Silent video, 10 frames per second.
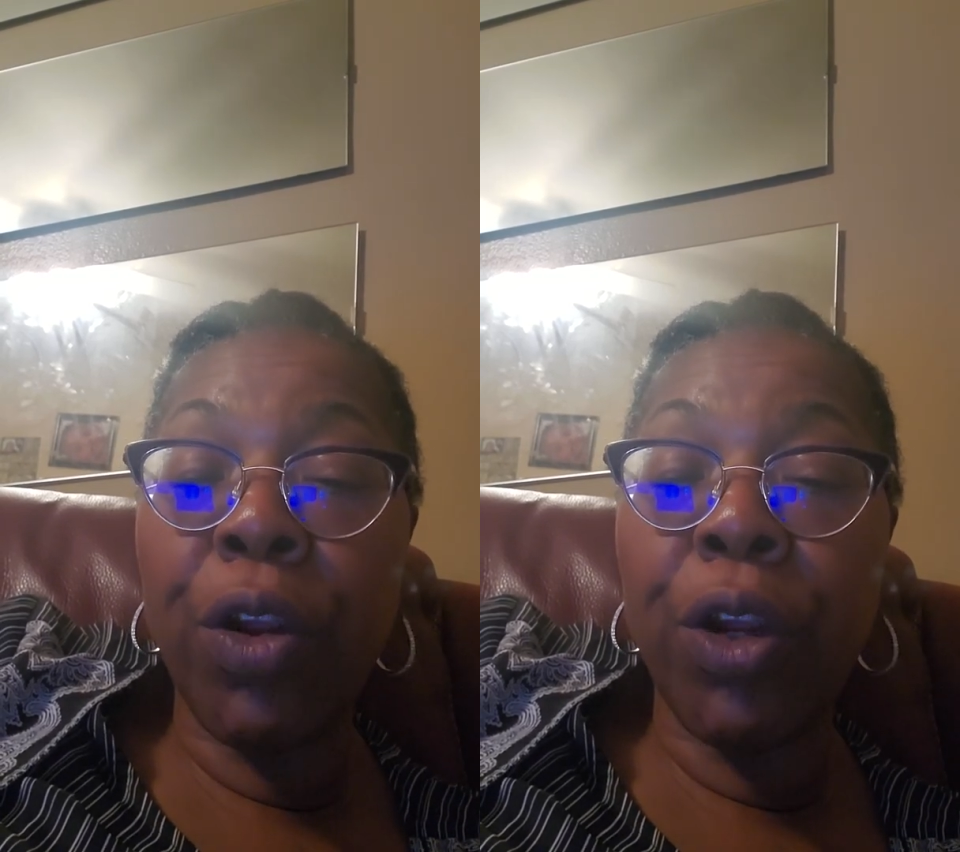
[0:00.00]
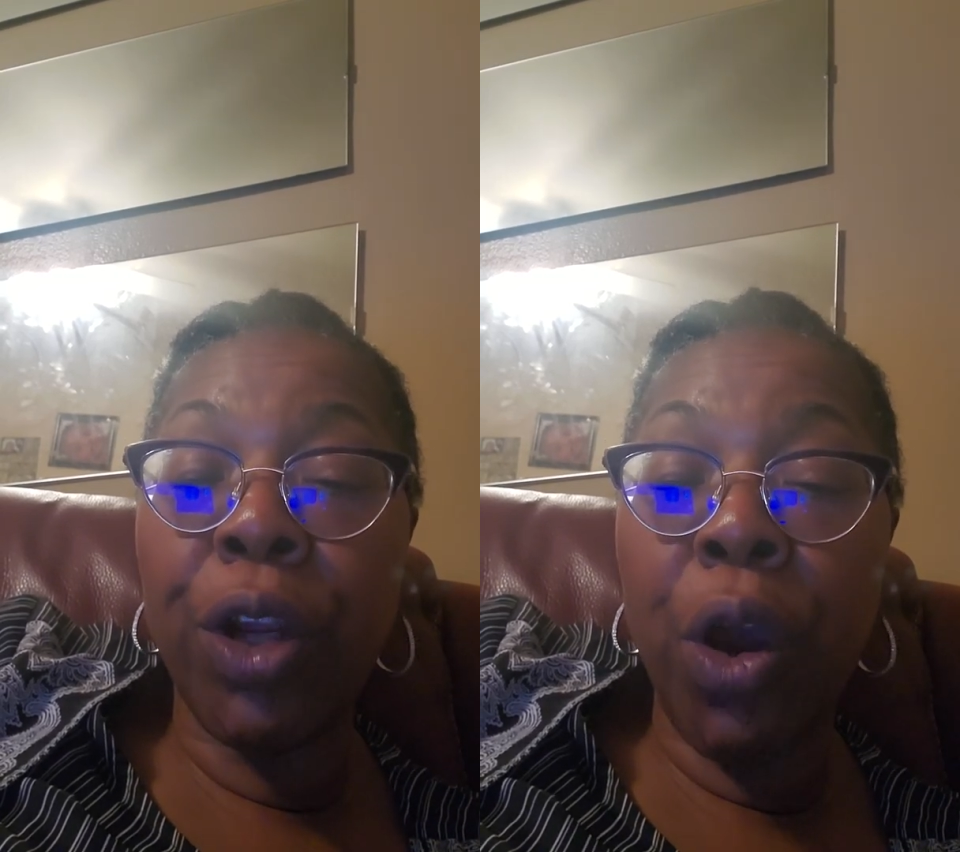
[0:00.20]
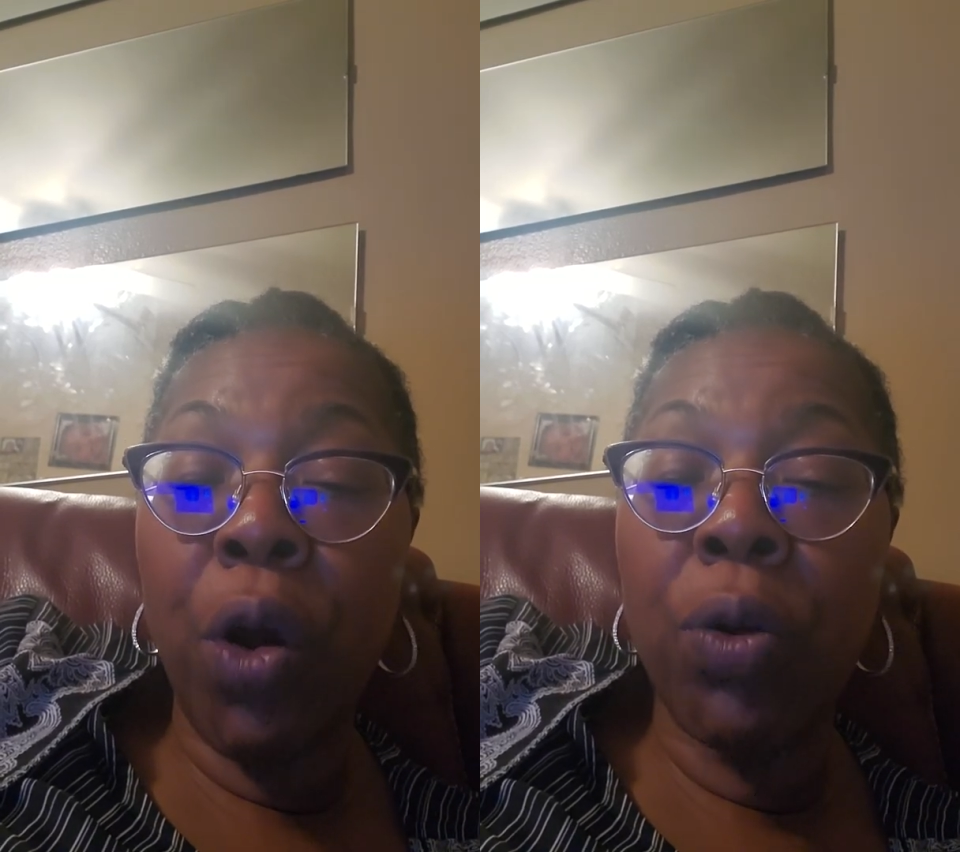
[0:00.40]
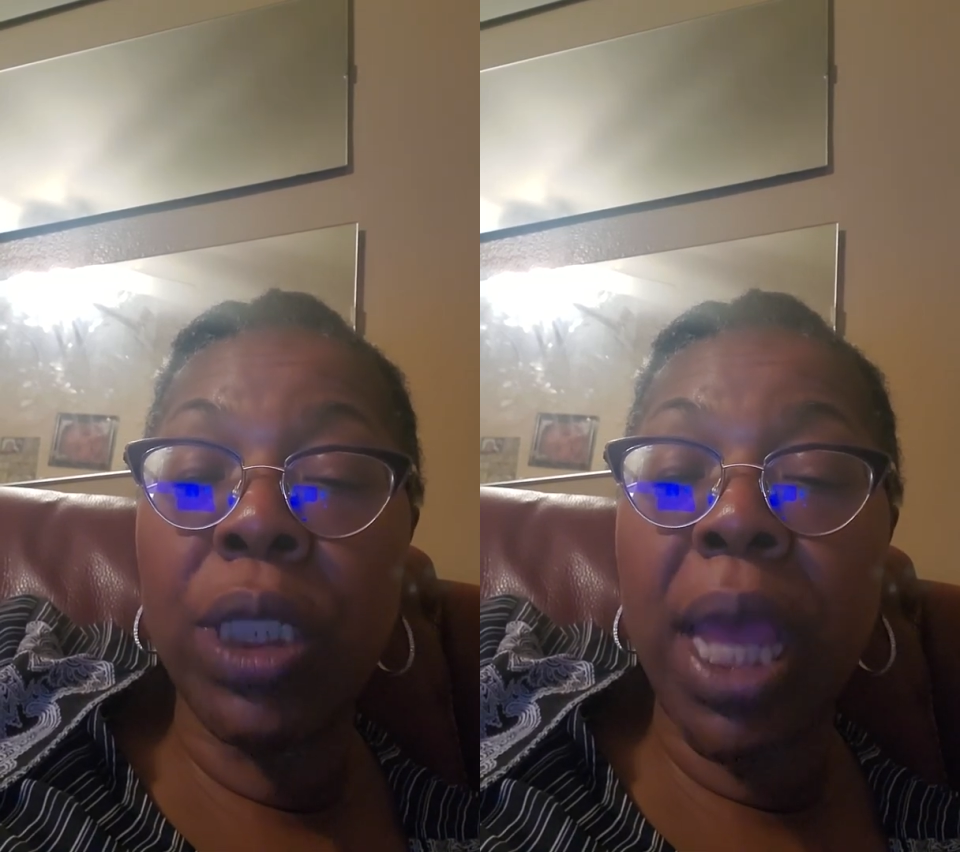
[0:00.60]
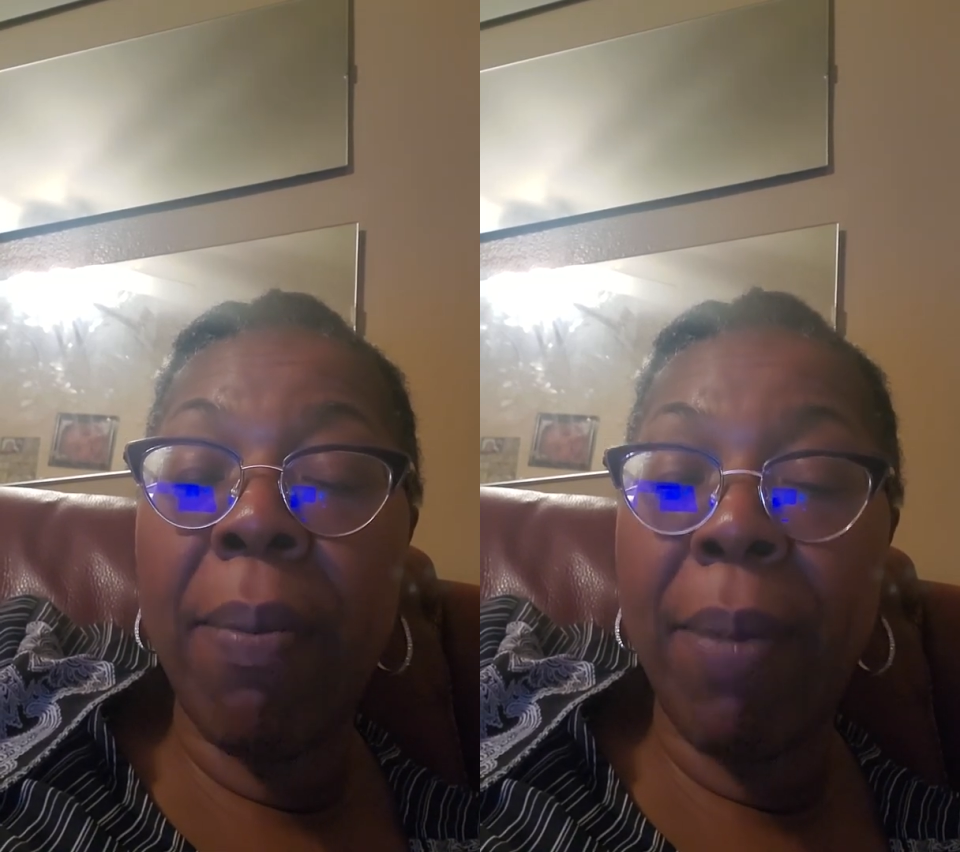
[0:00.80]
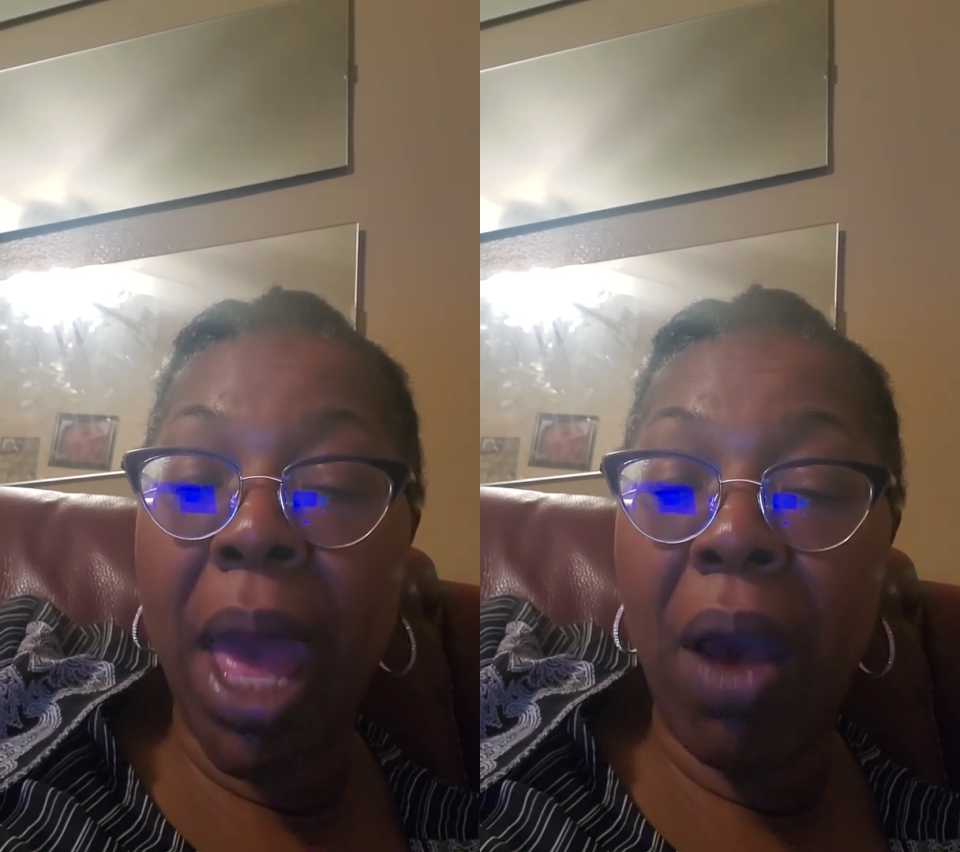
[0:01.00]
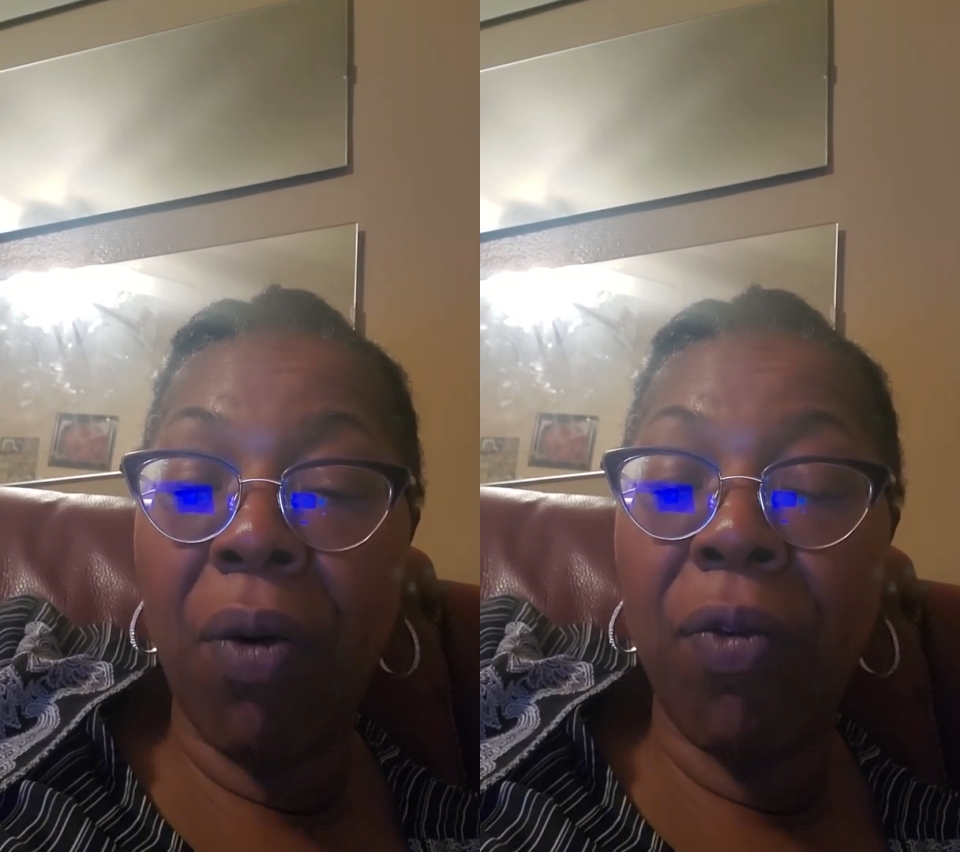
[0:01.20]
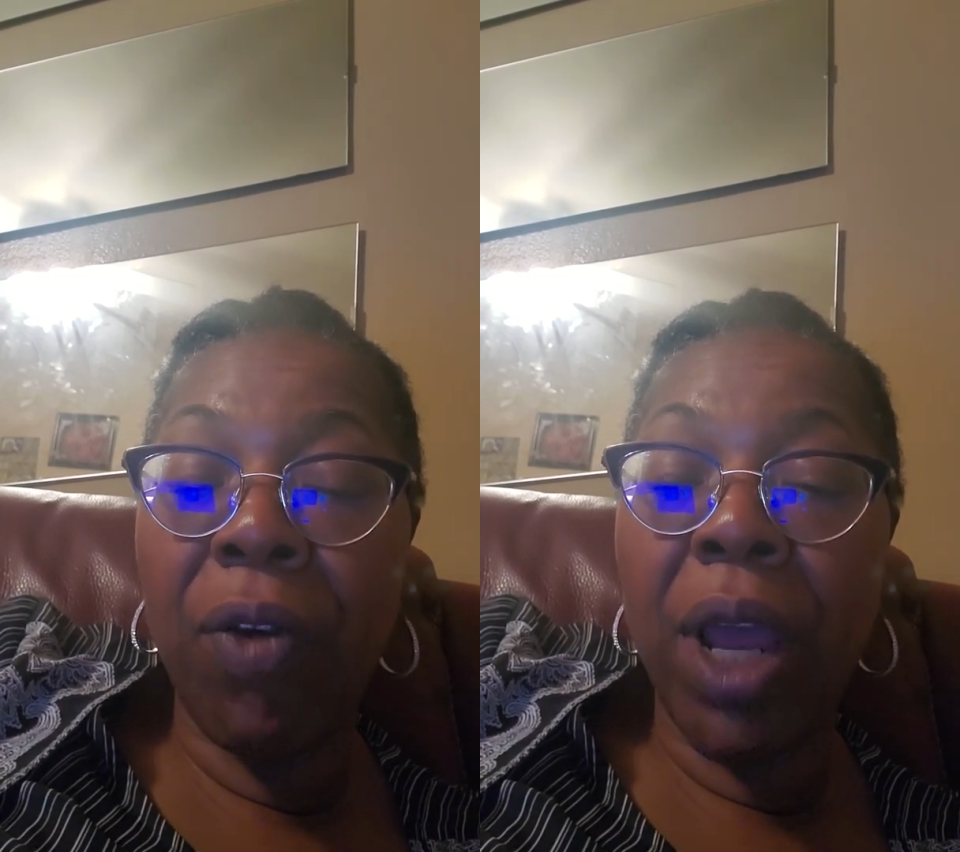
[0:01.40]
your nose and
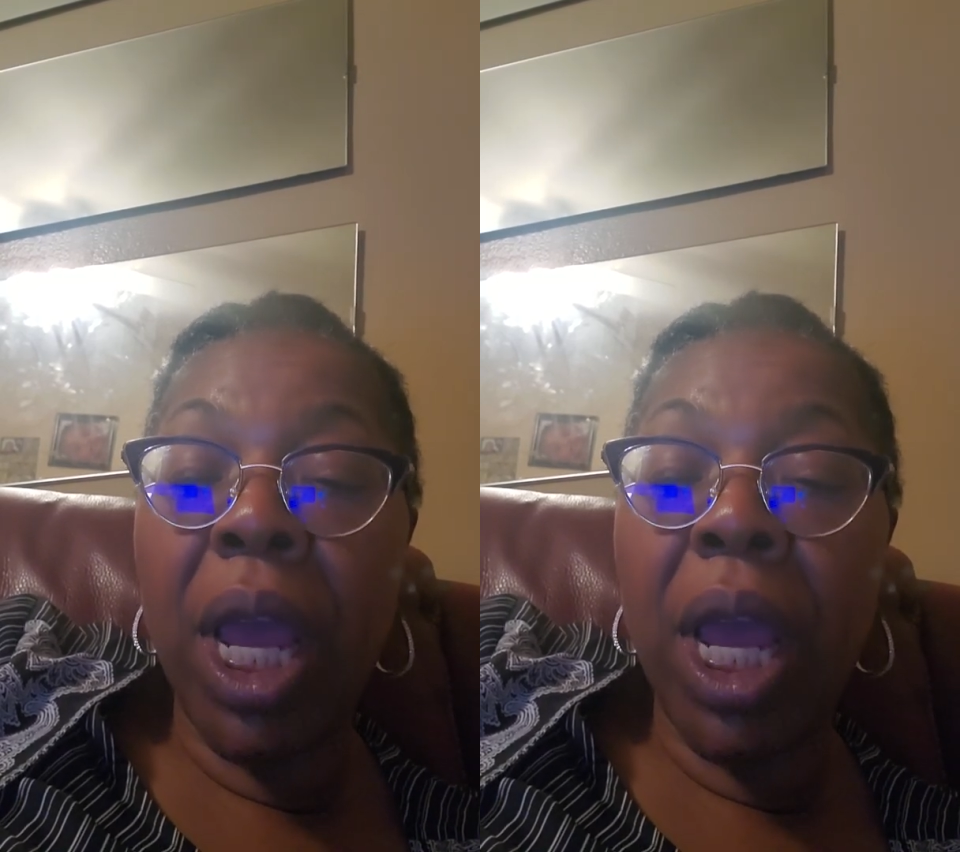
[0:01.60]
mouth.